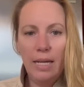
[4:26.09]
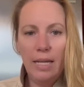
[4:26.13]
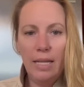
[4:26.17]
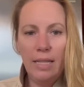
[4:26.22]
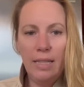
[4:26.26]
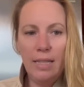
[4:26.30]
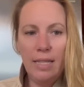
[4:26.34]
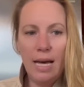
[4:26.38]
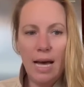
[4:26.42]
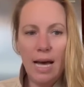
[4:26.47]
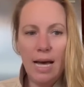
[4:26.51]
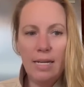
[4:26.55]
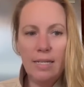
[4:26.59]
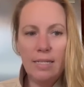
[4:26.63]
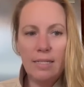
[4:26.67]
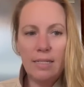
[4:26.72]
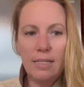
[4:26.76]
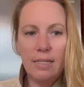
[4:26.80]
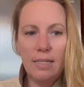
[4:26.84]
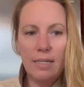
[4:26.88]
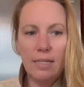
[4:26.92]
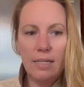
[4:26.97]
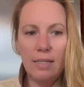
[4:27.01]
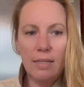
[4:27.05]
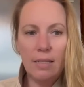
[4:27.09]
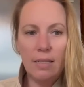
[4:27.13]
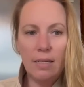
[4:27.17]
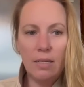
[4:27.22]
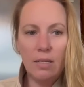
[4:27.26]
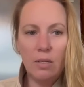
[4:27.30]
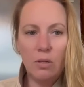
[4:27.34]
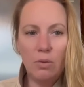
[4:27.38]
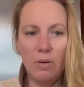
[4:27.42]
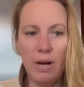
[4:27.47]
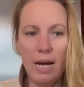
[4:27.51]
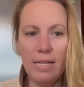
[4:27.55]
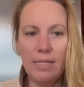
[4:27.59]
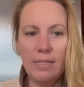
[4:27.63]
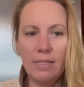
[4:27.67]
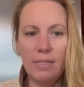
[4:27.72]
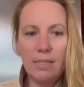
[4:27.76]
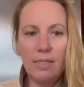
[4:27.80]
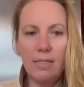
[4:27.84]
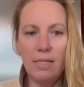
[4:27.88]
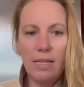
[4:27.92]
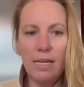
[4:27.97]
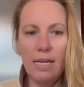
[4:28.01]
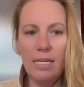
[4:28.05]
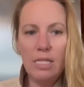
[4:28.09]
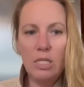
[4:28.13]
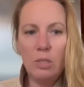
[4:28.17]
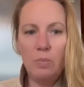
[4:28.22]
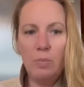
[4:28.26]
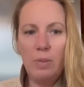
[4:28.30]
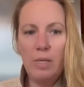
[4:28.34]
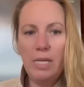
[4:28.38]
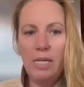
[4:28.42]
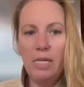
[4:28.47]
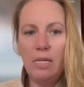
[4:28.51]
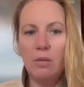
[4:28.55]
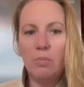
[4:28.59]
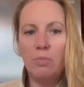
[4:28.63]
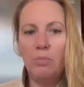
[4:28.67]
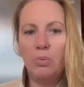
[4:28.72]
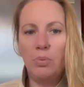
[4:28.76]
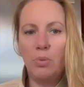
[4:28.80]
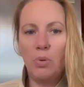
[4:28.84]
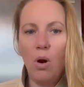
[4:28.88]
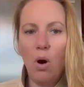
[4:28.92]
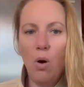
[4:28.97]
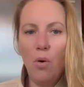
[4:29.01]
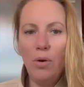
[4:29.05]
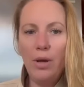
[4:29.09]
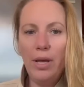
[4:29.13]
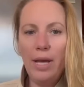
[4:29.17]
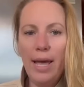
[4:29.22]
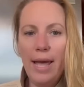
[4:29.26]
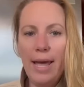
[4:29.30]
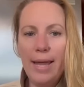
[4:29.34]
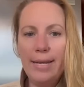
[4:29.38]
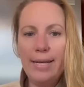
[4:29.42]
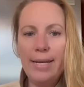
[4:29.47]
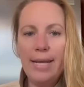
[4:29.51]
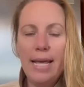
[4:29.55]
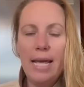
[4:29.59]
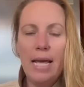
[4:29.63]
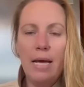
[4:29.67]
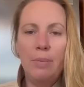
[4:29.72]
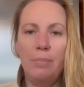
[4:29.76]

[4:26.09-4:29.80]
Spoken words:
that the crust is being broken,